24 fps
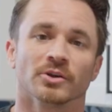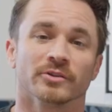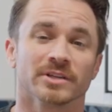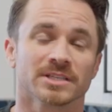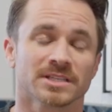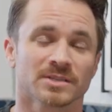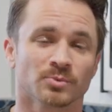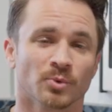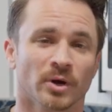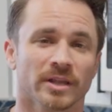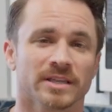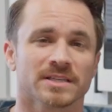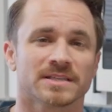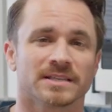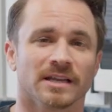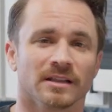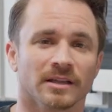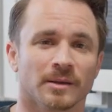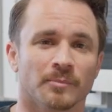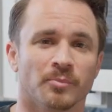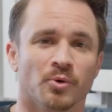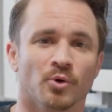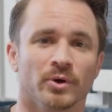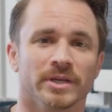So this is one of the
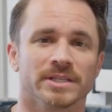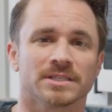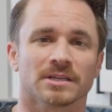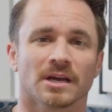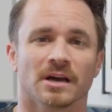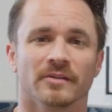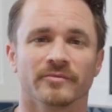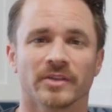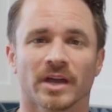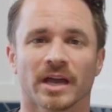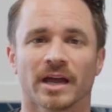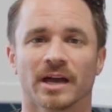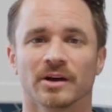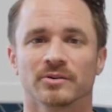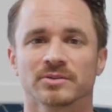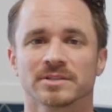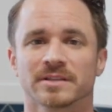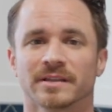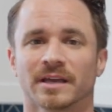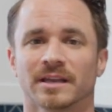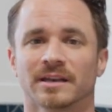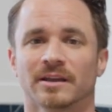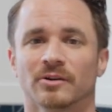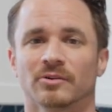selling points of the house
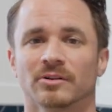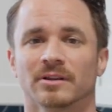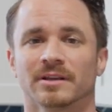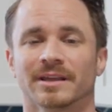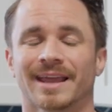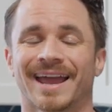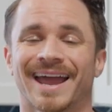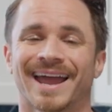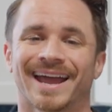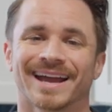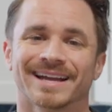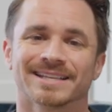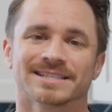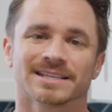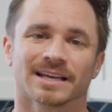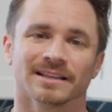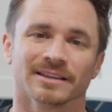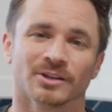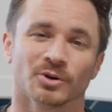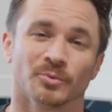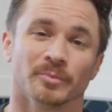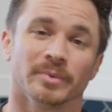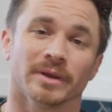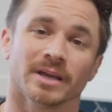that not only adds a
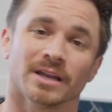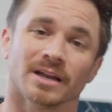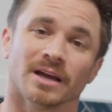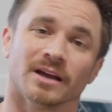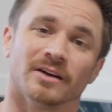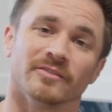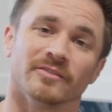little bit